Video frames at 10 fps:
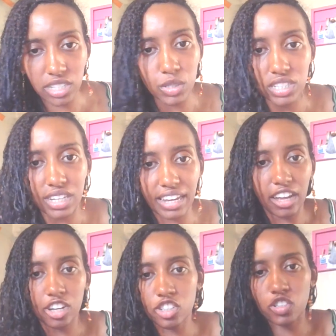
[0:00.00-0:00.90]
It was like
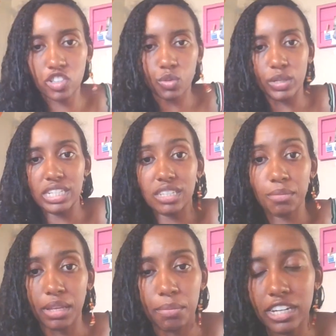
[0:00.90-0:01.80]
120
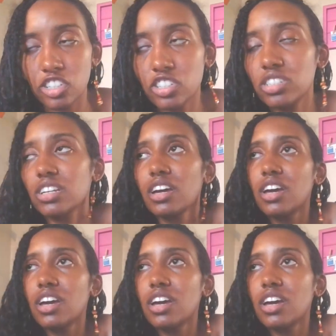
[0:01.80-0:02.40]
something pages.